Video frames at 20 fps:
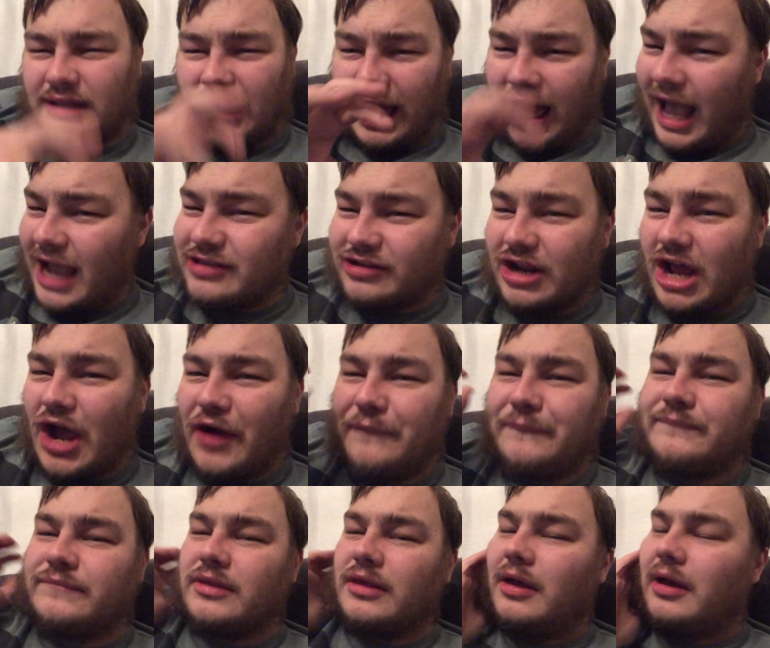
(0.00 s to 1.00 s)
I don't know,
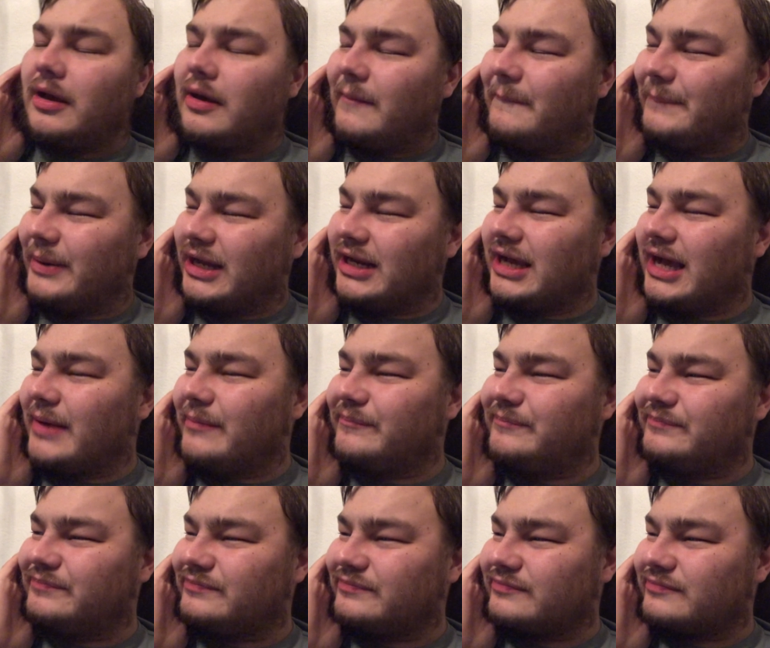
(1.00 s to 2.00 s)
but I
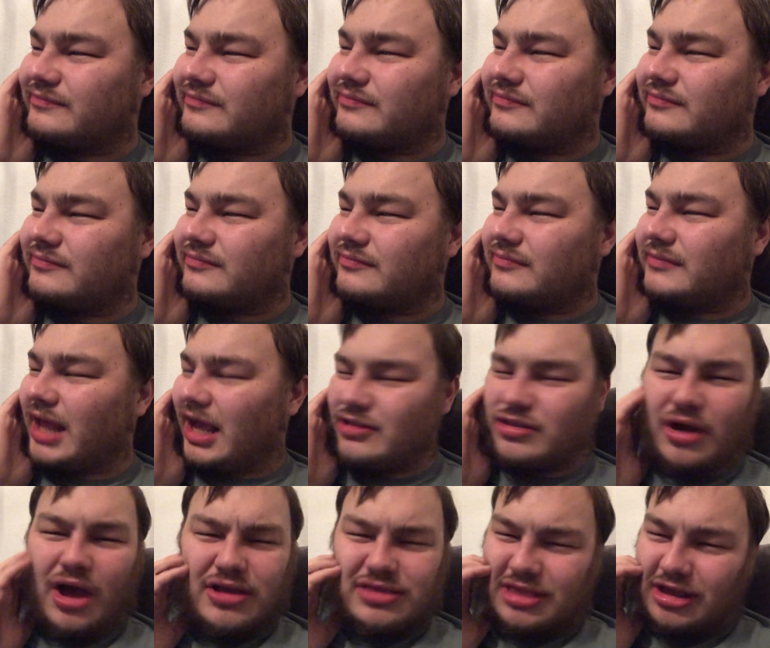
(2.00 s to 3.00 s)

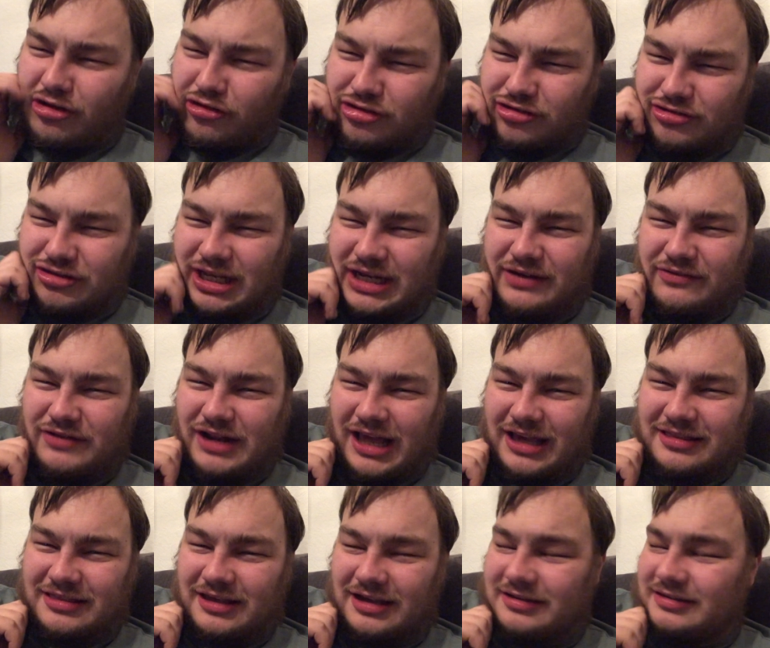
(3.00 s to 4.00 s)
also didn't
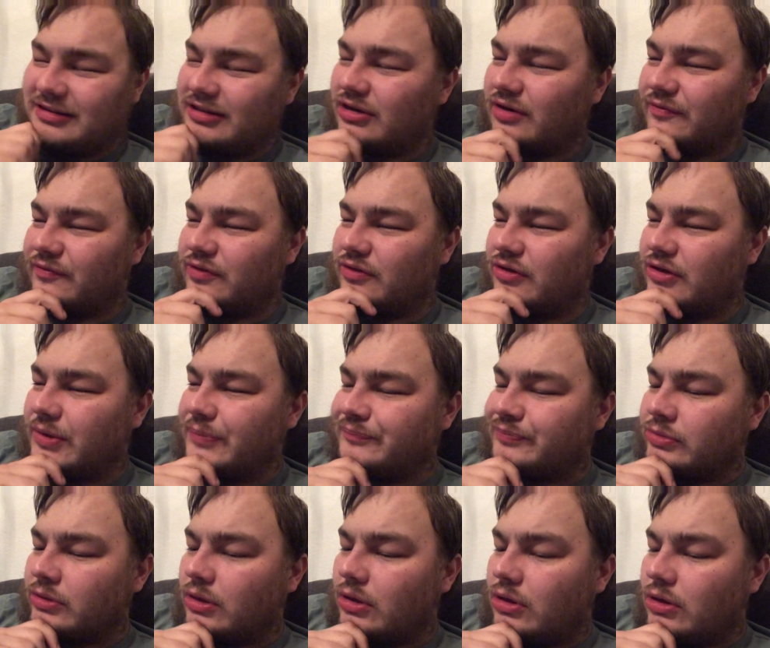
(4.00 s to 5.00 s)
like the idea of the
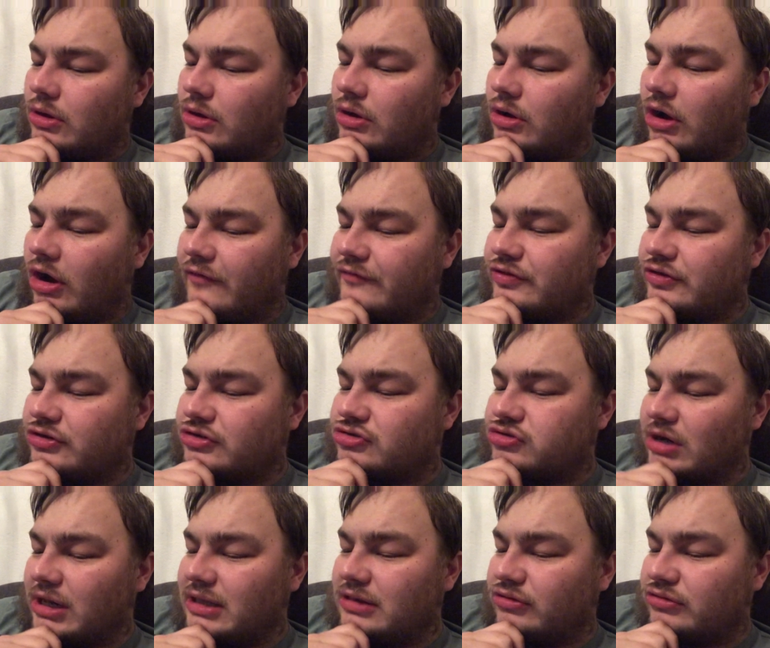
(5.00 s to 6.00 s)

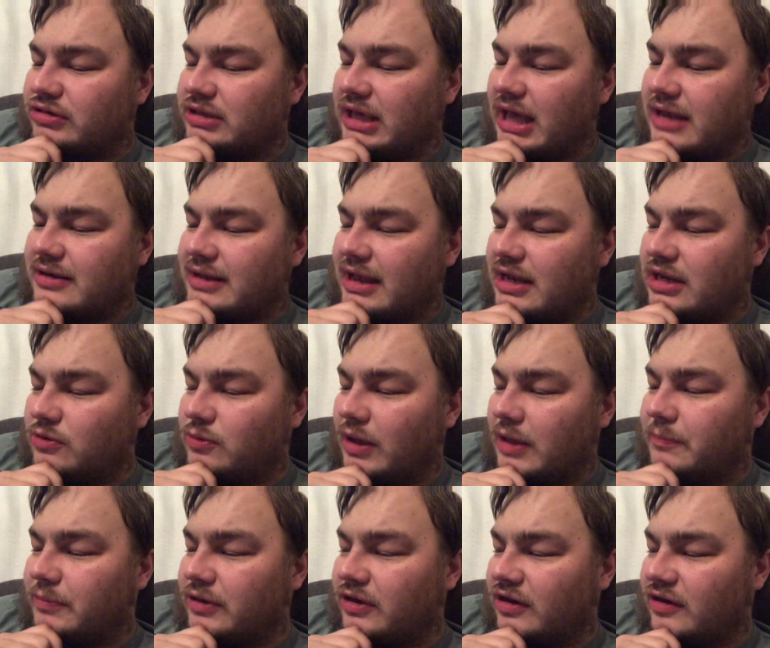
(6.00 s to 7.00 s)
trailer at the end anyway,
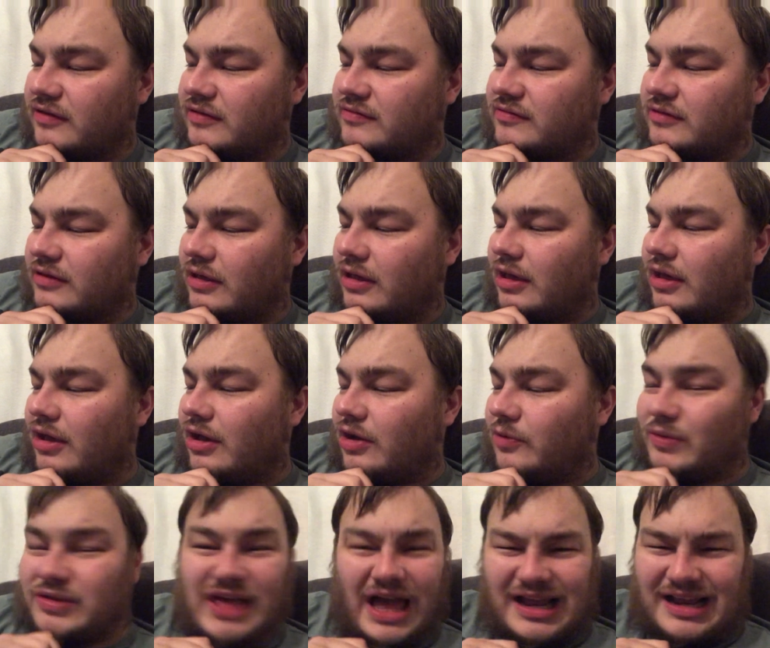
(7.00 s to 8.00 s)
because
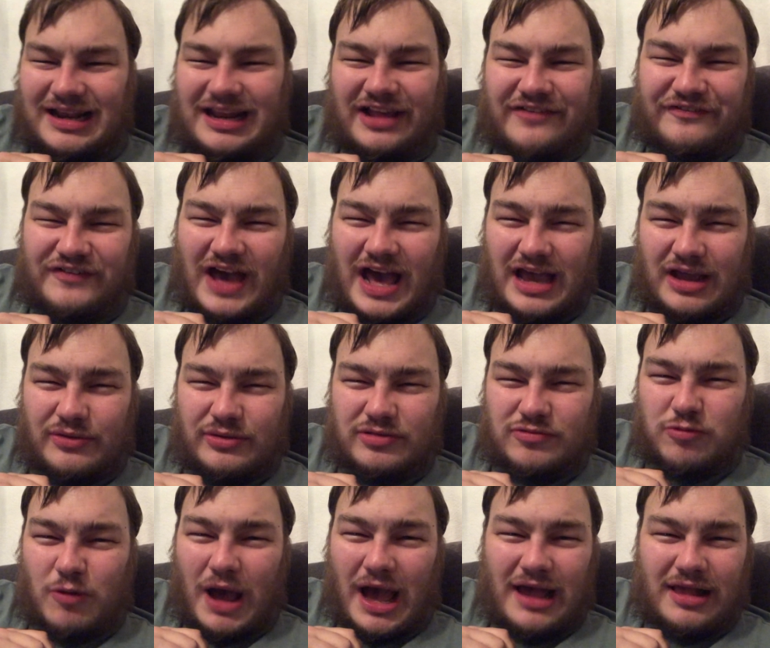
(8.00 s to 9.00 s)
with that cliffhanger as
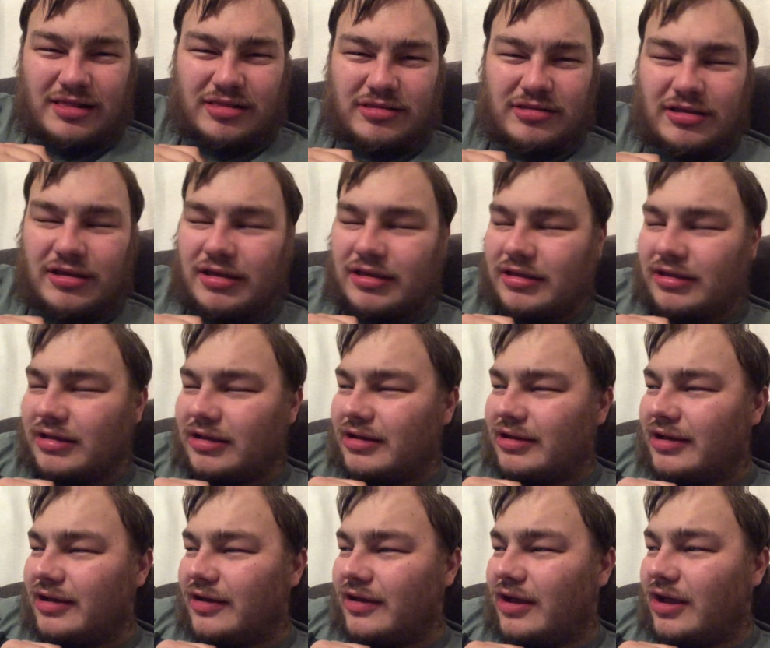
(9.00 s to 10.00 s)
well,
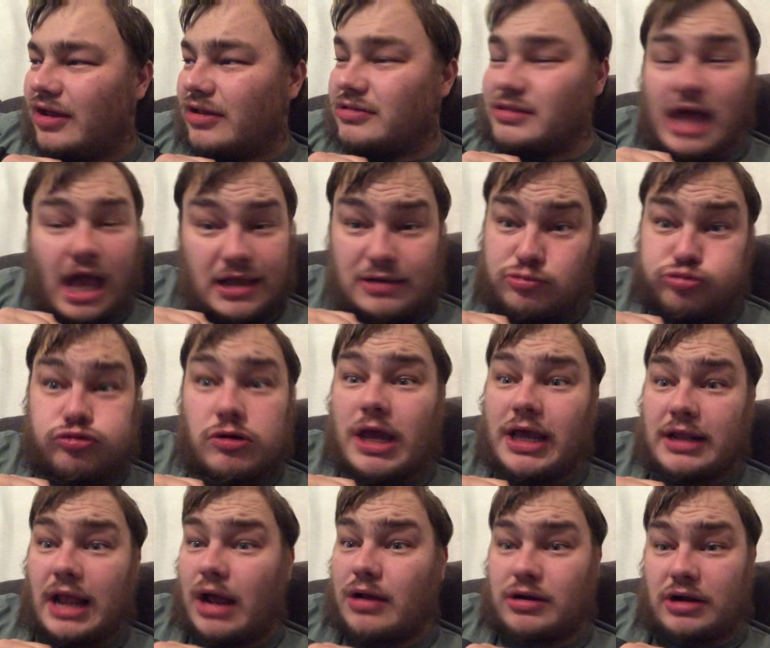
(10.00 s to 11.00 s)
that
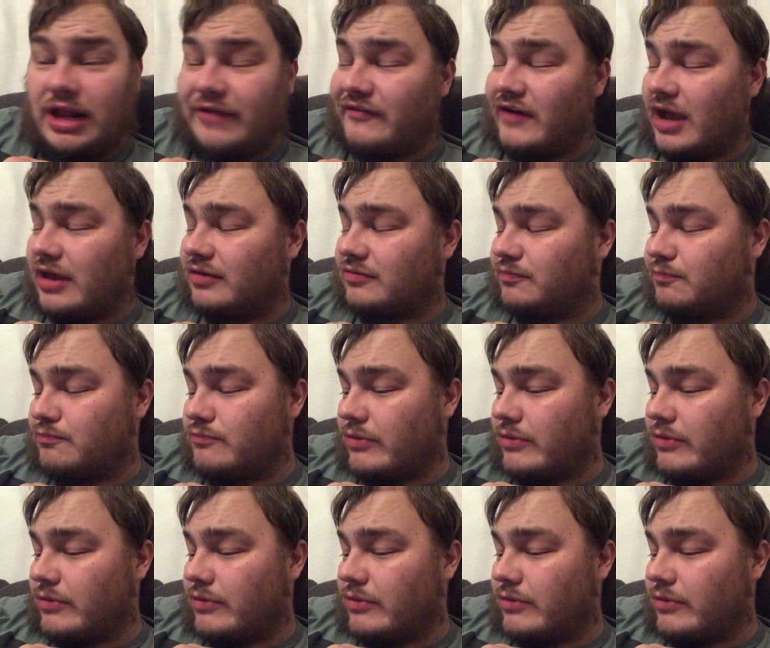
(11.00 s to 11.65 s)
cliffhanger is